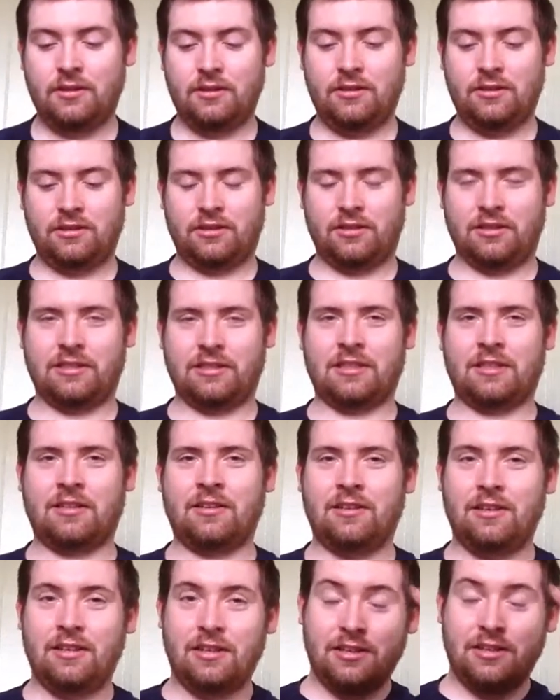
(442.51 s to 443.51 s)
So it's
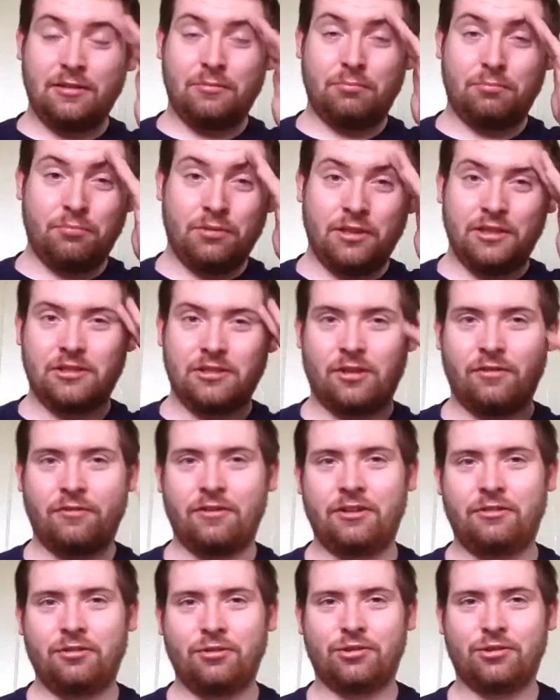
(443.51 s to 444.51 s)
it's all
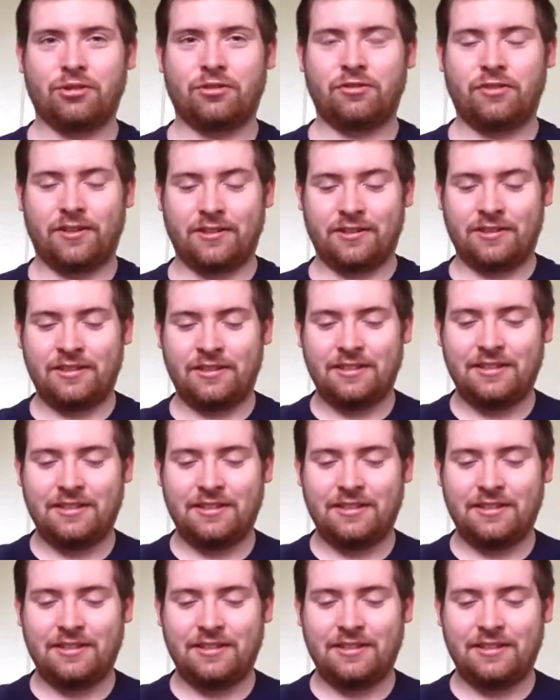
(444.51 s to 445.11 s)
Vince Russo's fault.